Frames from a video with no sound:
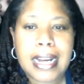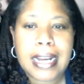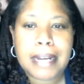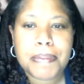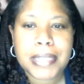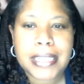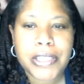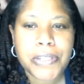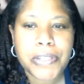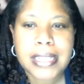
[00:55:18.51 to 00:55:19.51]
uh, please
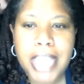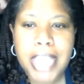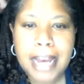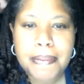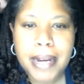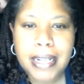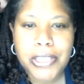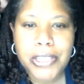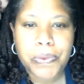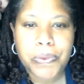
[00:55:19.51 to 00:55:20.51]
use the chat
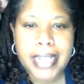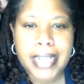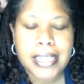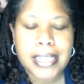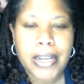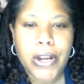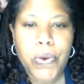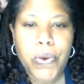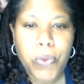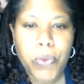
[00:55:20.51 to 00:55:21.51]
box to write
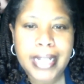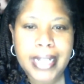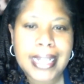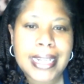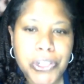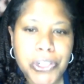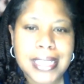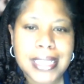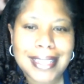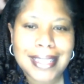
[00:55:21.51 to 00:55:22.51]
one
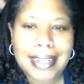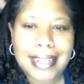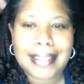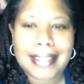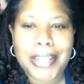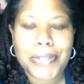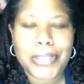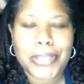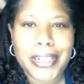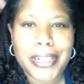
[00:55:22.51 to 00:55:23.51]
interesting thing that you
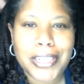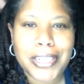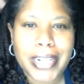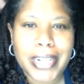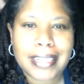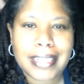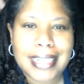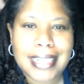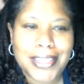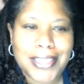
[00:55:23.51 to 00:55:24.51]
learned during
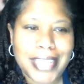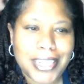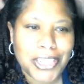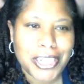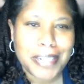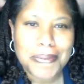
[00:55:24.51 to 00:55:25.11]
today's session?